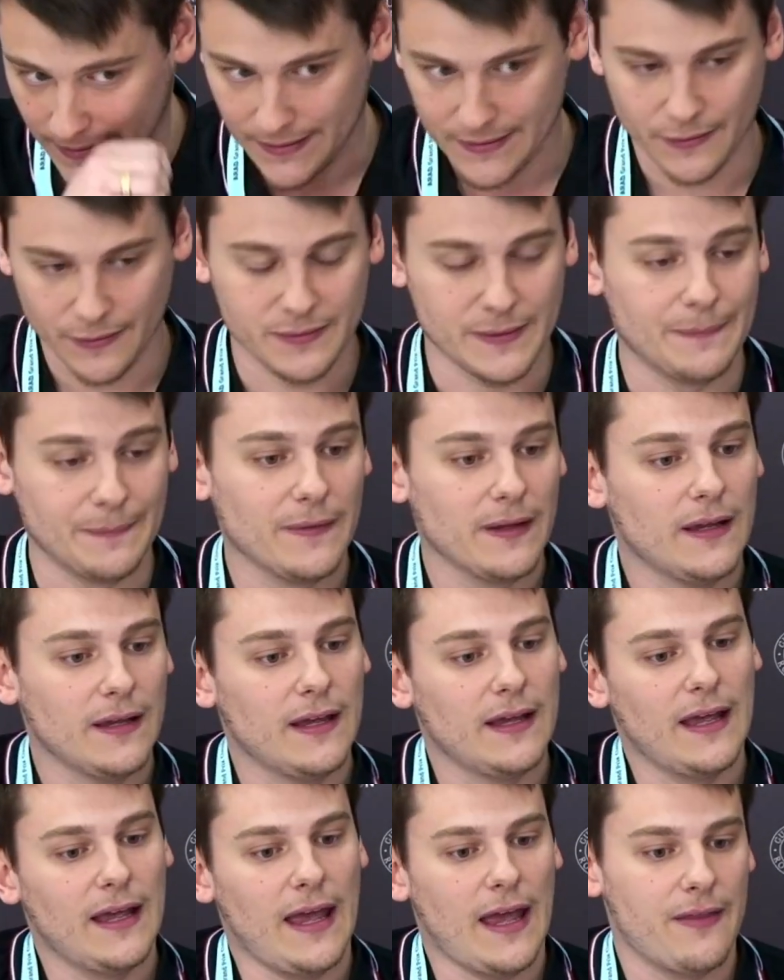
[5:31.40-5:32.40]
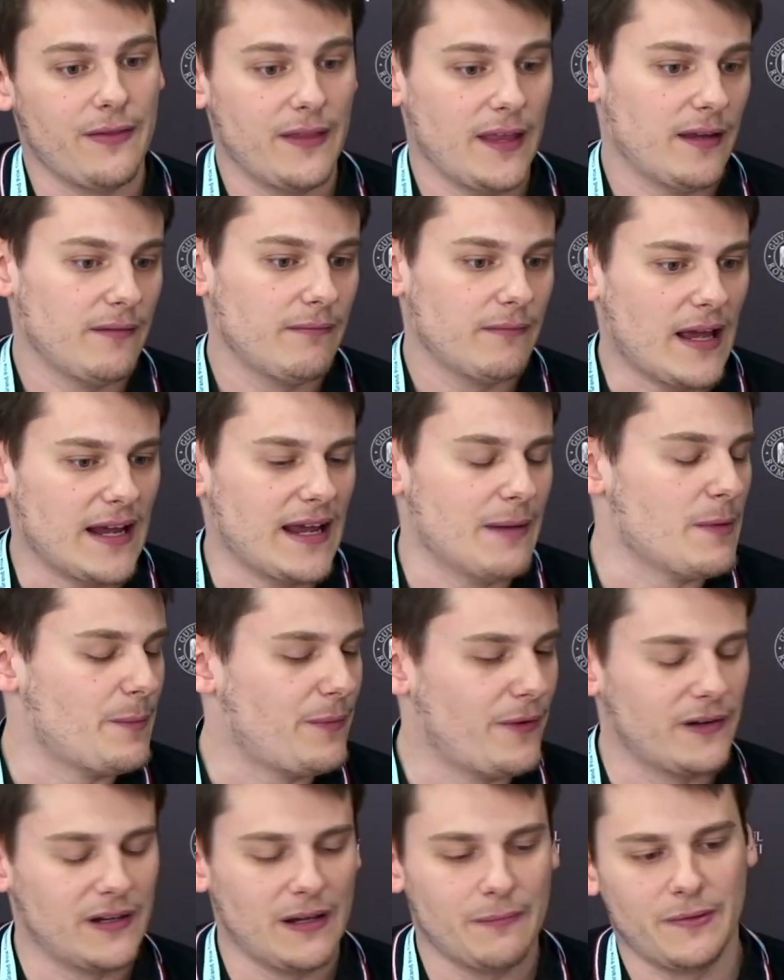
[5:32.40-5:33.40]
Excuse me. And then I am a
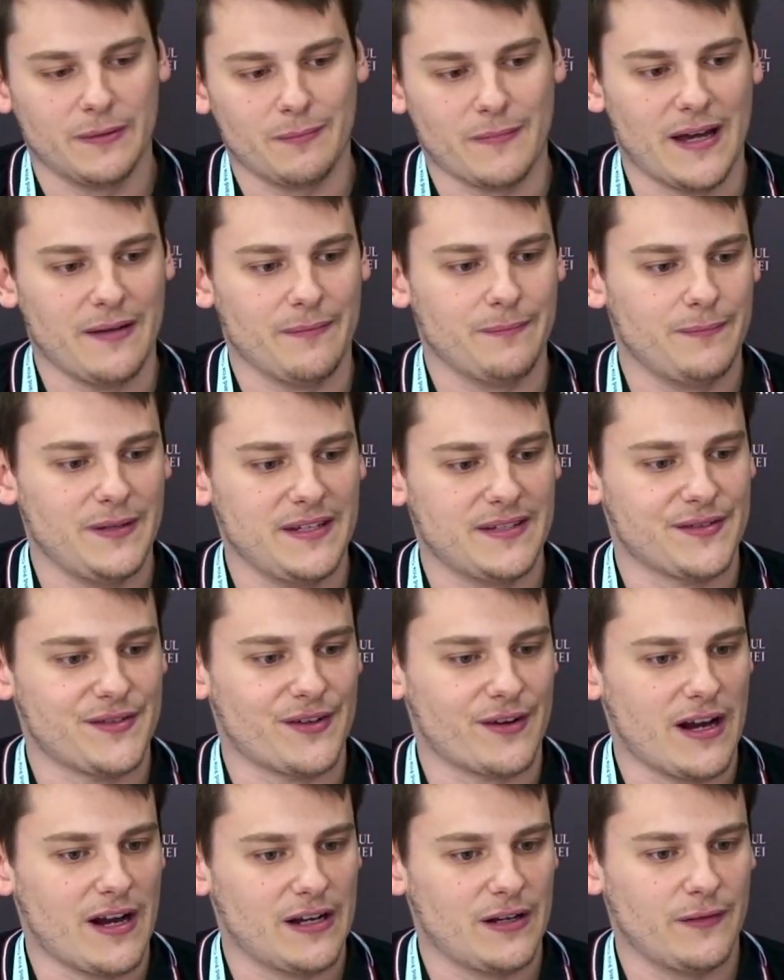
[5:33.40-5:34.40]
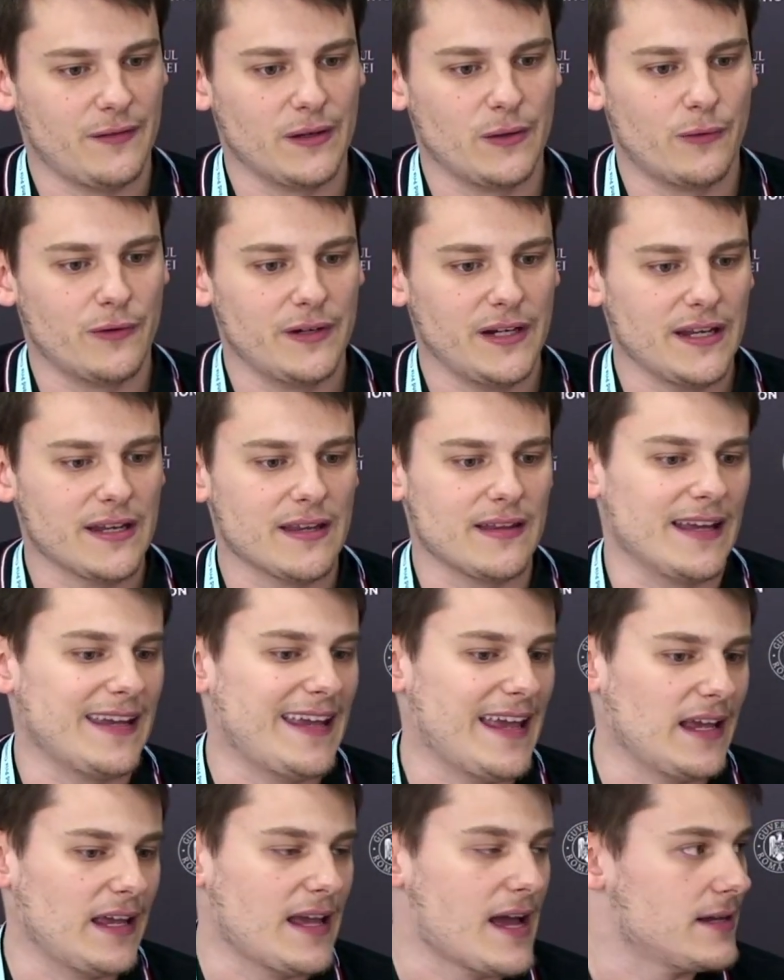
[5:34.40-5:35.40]
pawn up, but my pieces are kind of uncoordinated. I
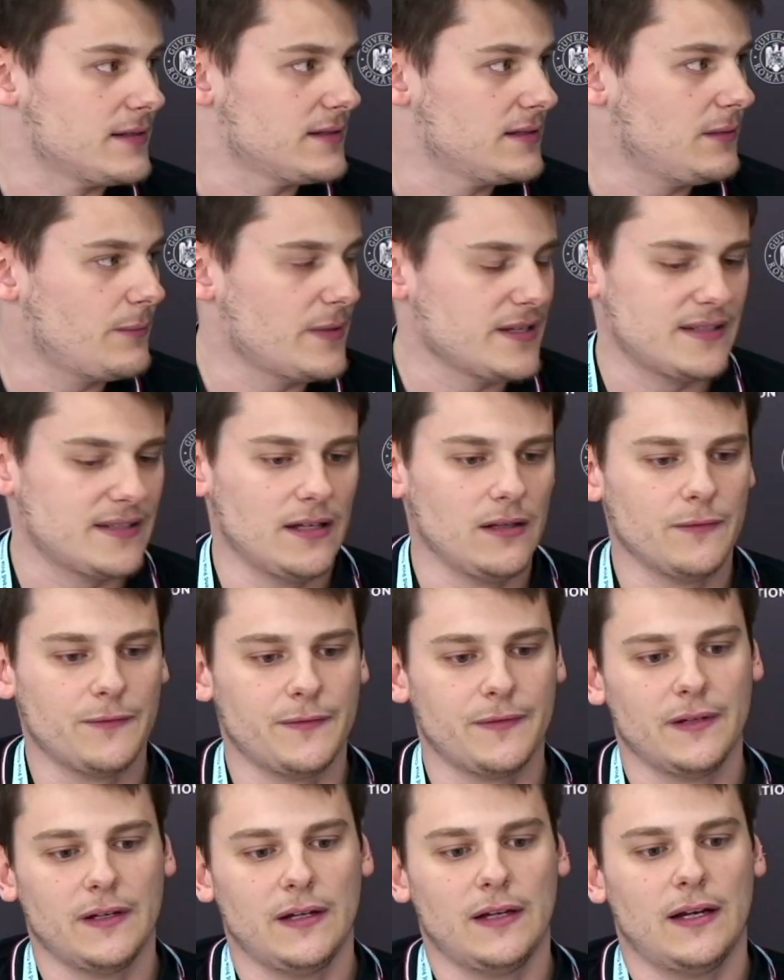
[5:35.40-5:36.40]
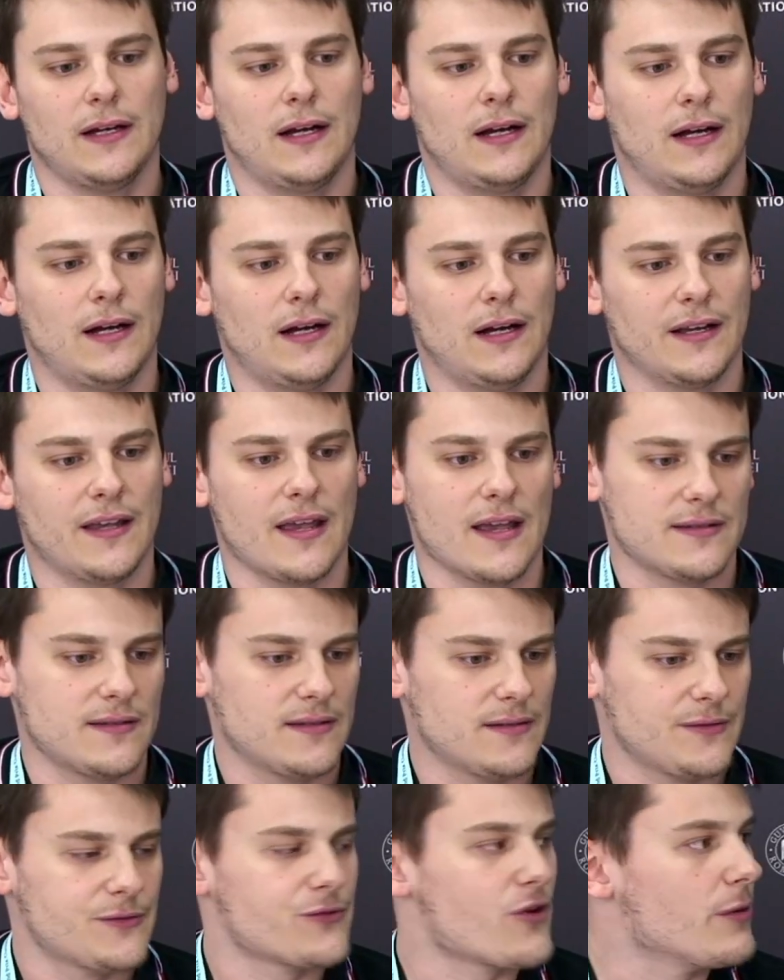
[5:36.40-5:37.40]
can't castle myself. He has
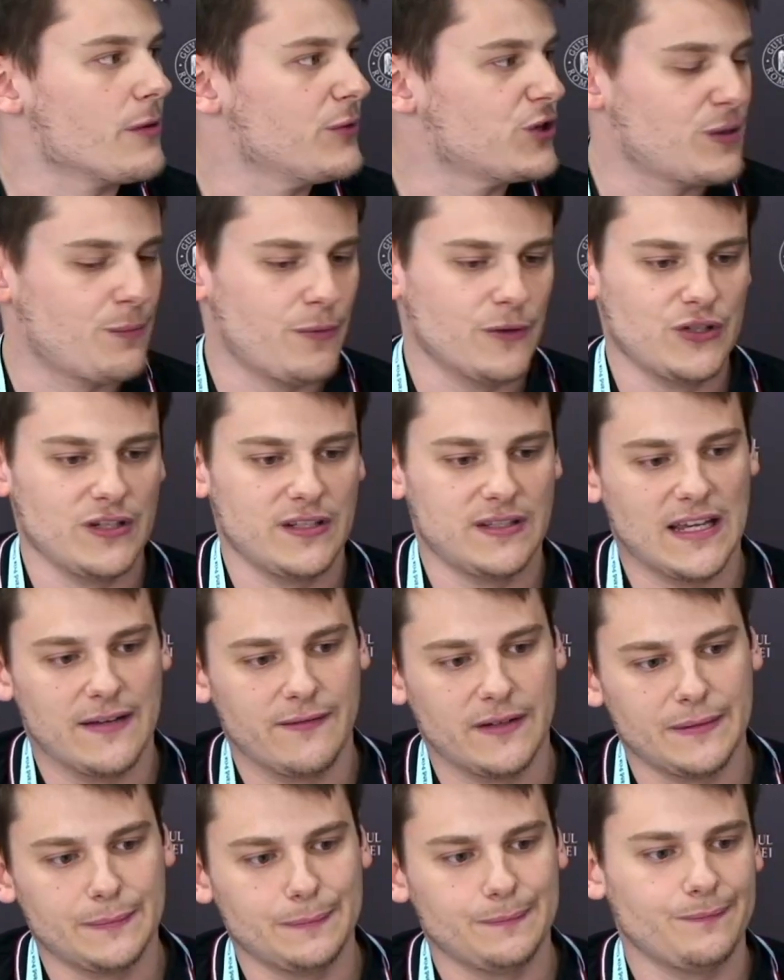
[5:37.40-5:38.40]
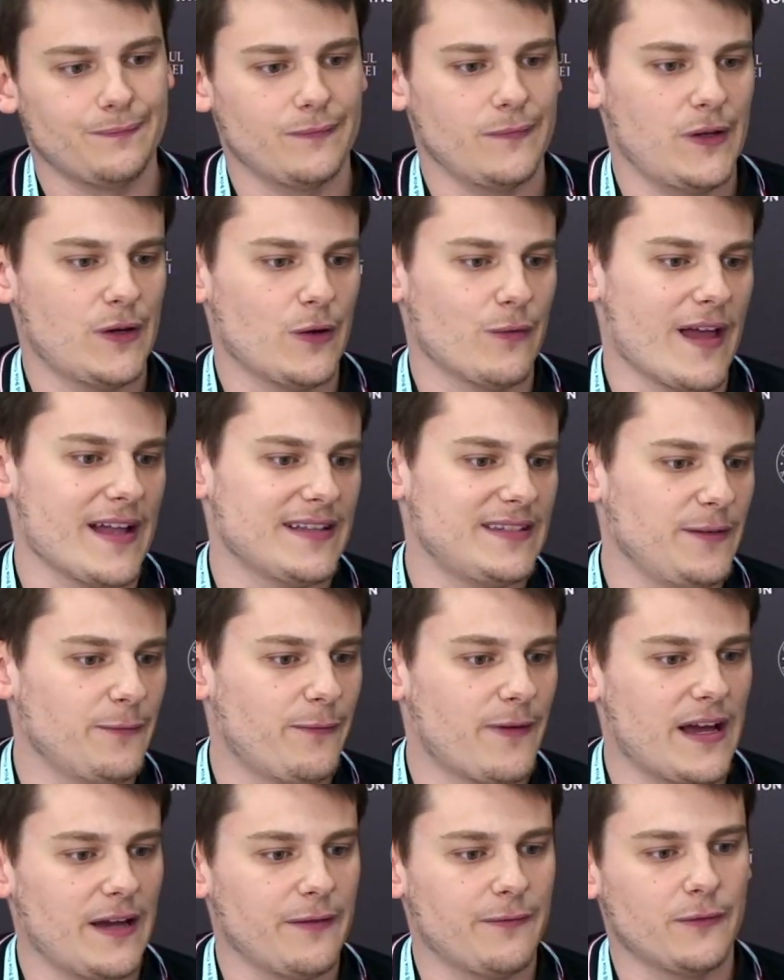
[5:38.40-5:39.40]
this strong bishop on g7. You know, knight
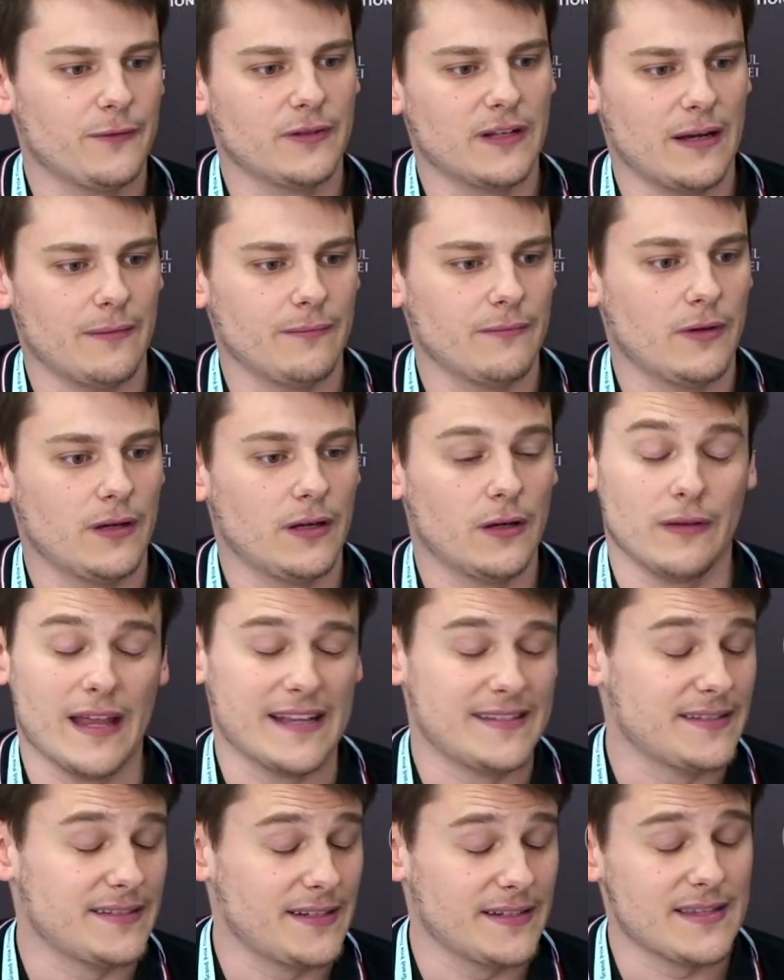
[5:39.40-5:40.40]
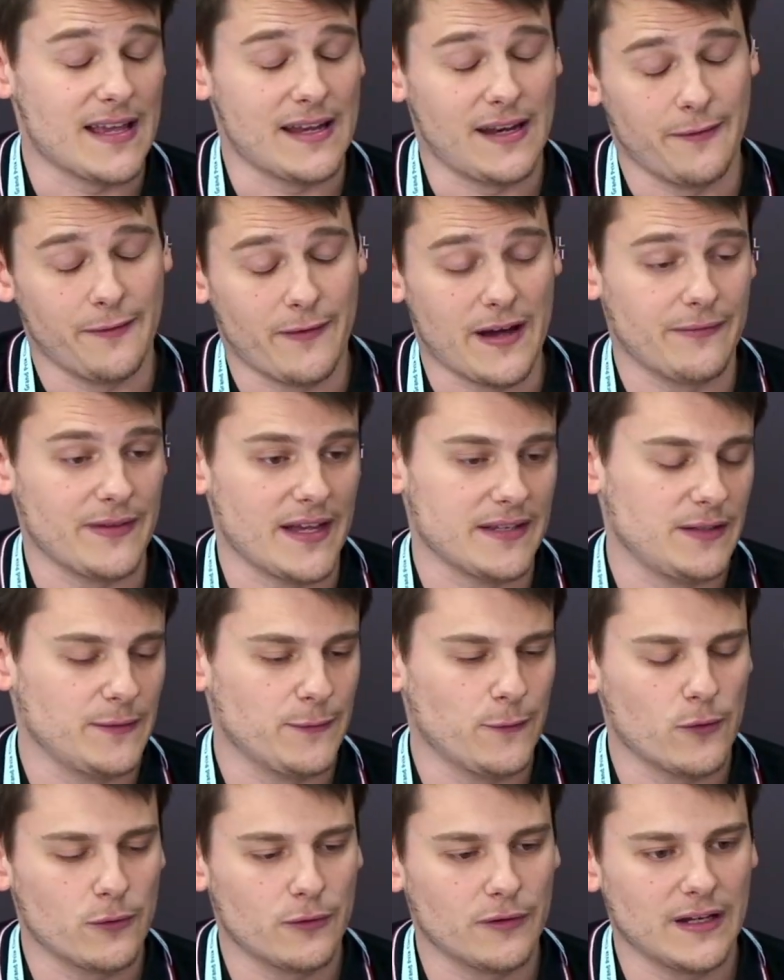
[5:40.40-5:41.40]
c5 could come, knight c6, knight a5, knight
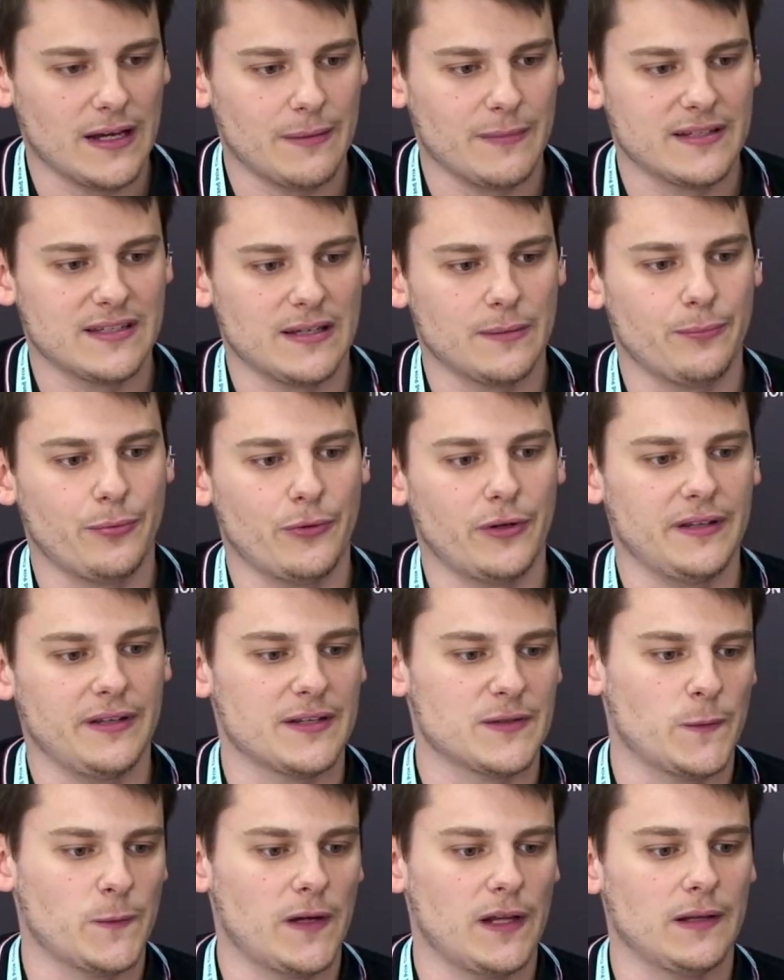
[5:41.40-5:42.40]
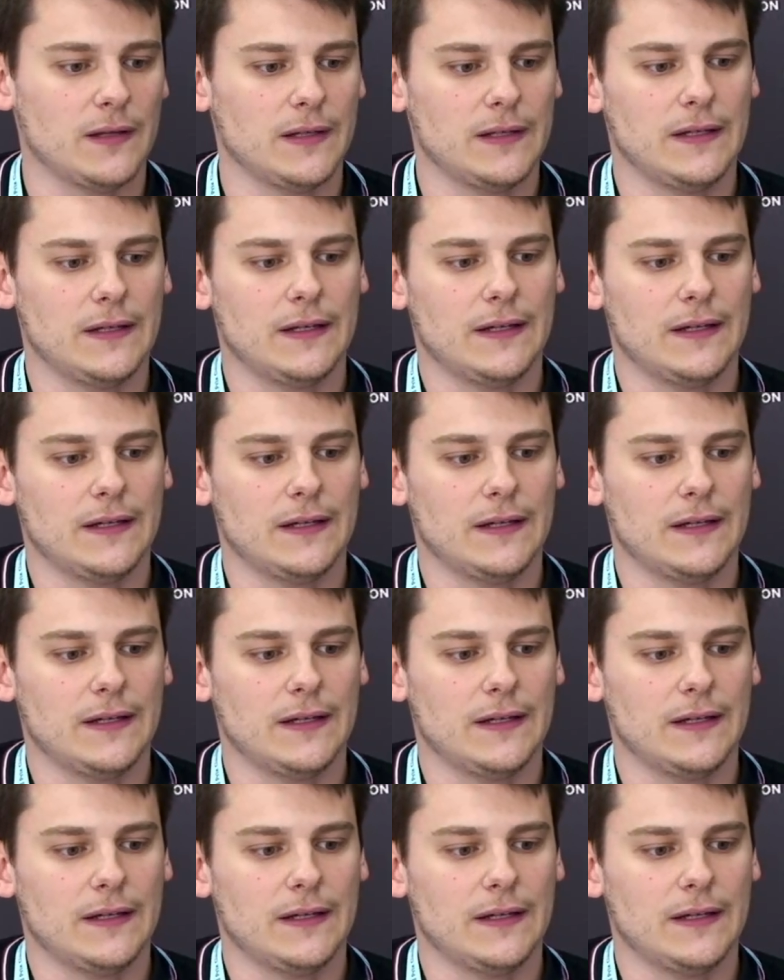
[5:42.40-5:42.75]
c4 could come at some point as well.